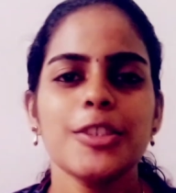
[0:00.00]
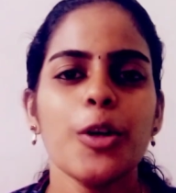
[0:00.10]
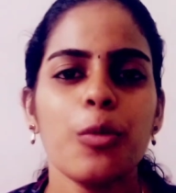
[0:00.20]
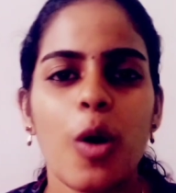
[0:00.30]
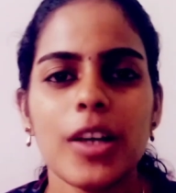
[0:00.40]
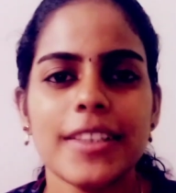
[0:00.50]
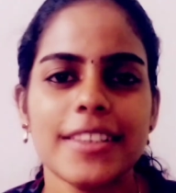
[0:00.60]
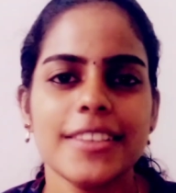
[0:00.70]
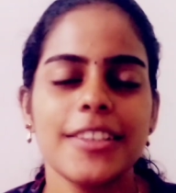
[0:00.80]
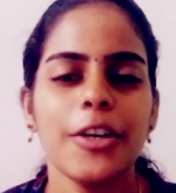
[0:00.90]
So, what
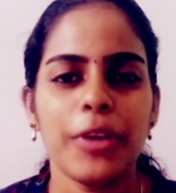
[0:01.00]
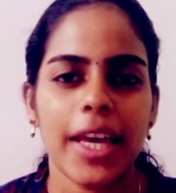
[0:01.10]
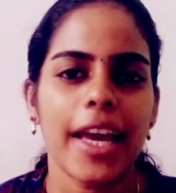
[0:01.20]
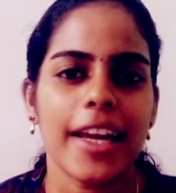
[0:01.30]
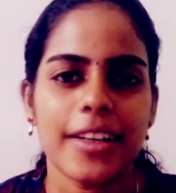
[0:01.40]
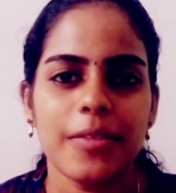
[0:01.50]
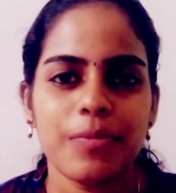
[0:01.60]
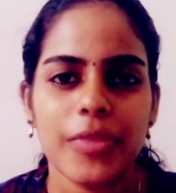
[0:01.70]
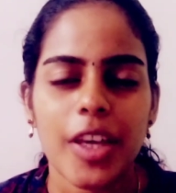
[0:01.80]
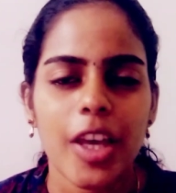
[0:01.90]
is the way ahead?
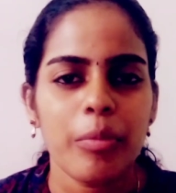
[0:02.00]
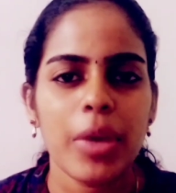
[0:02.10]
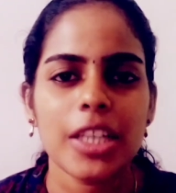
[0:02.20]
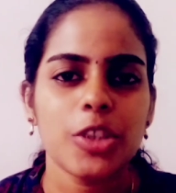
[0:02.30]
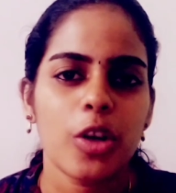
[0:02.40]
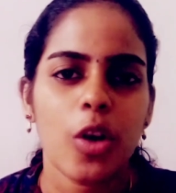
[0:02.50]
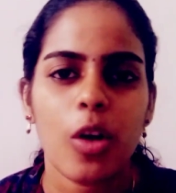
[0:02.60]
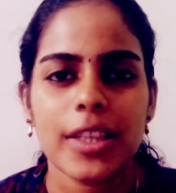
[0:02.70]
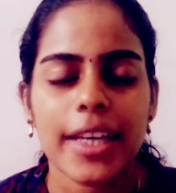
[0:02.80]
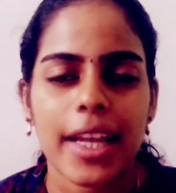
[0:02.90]
Based on
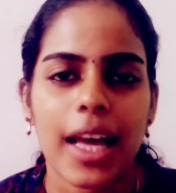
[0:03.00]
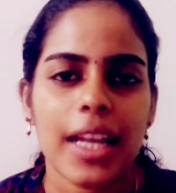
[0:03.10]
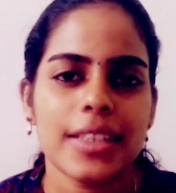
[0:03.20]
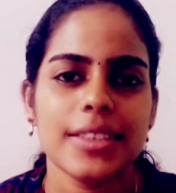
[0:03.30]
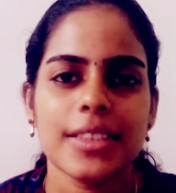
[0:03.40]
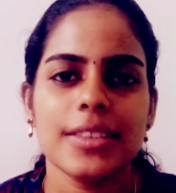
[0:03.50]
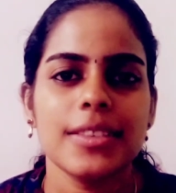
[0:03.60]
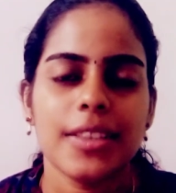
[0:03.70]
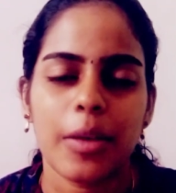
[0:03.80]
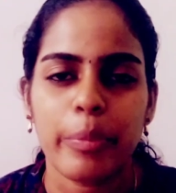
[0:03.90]
all the
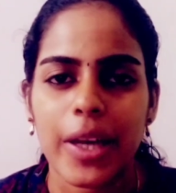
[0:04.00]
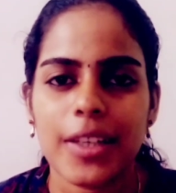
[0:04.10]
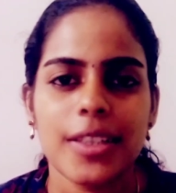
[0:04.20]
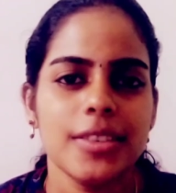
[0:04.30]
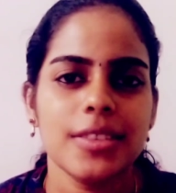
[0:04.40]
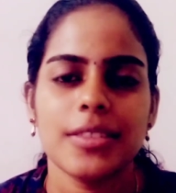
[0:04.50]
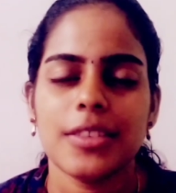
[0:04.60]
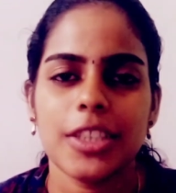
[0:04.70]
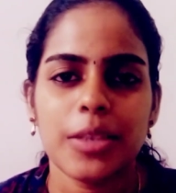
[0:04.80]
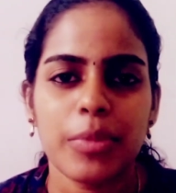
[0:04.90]
analysis, the merits,
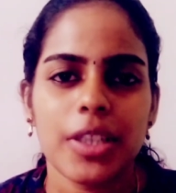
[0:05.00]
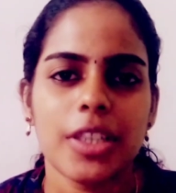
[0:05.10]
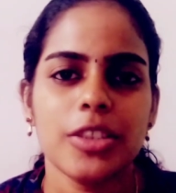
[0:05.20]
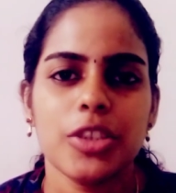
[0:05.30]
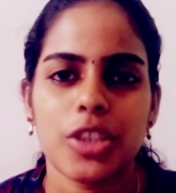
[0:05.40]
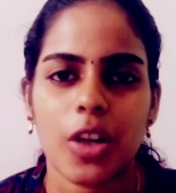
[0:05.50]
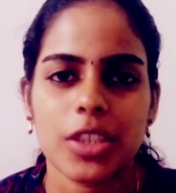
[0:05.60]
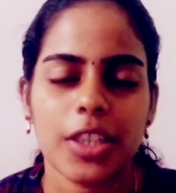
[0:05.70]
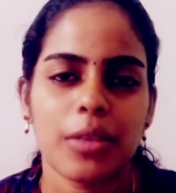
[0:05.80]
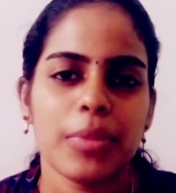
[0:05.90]
demerits,
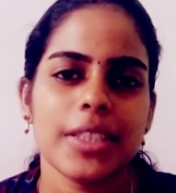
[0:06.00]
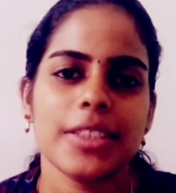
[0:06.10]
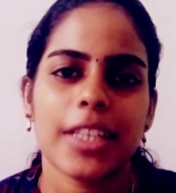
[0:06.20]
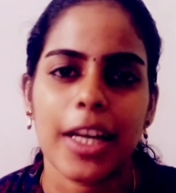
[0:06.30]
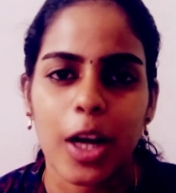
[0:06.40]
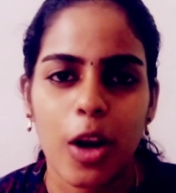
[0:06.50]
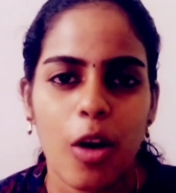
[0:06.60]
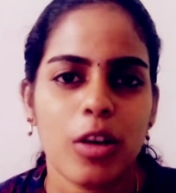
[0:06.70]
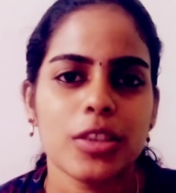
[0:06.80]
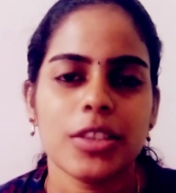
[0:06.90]
shortcomings, and
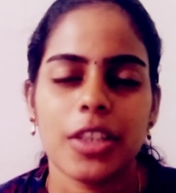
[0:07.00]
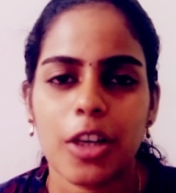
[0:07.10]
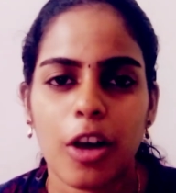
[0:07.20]
laws, the